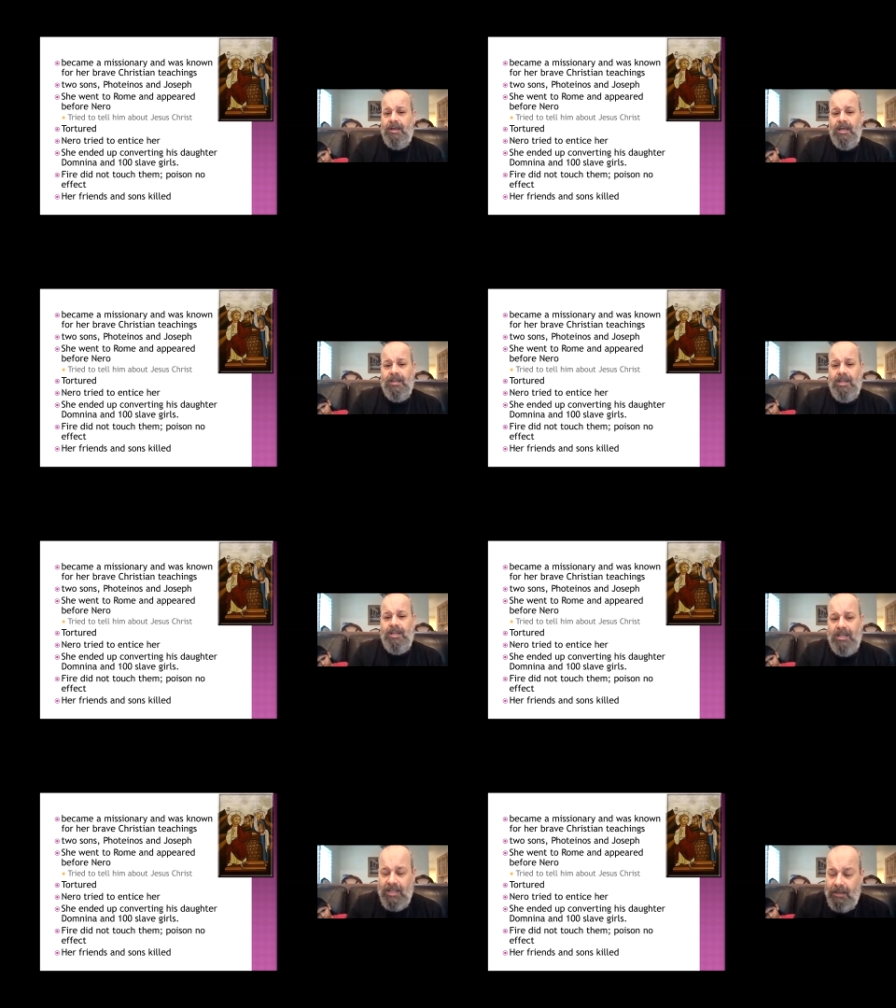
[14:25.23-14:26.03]
and,
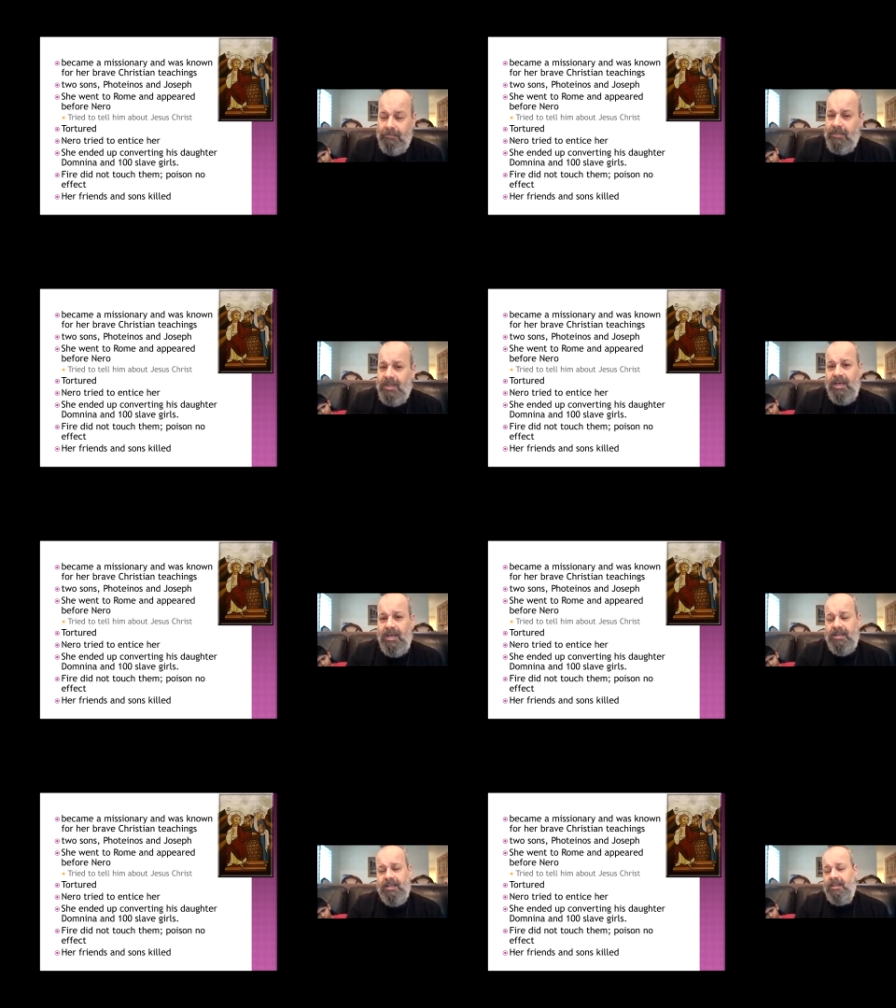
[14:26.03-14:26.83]
and them
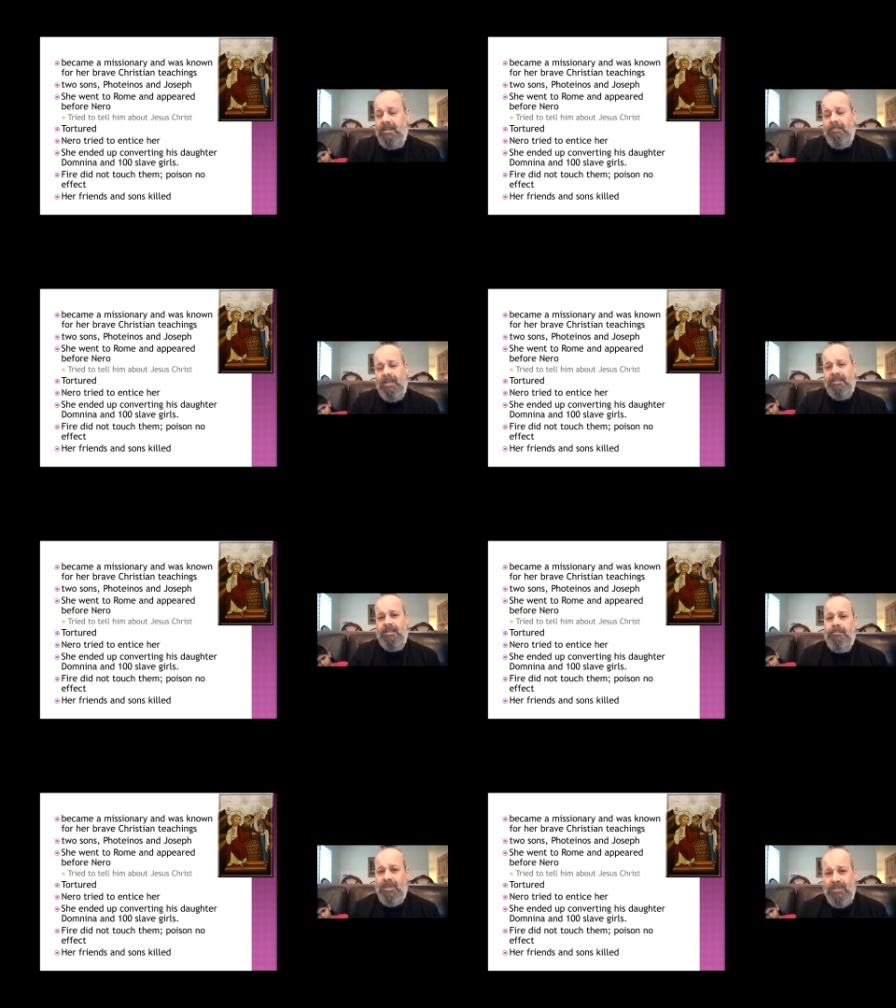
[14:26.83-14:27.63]
and nothing made
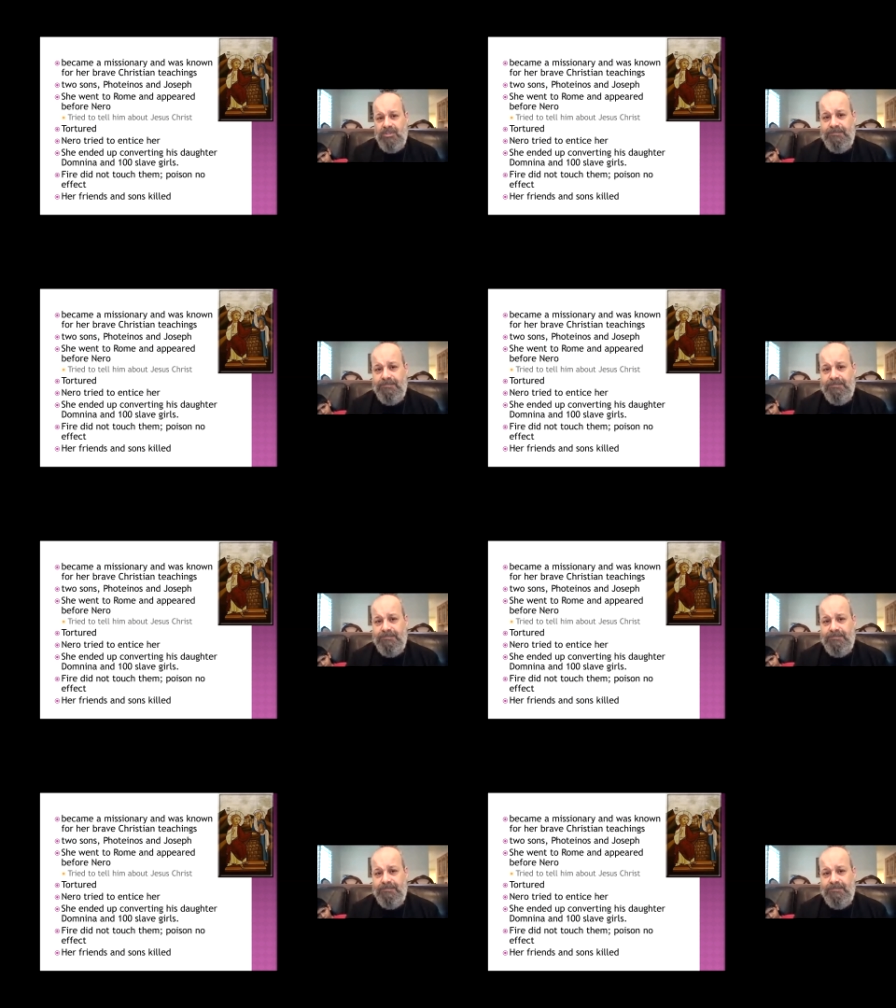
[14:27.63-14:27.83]
them budge.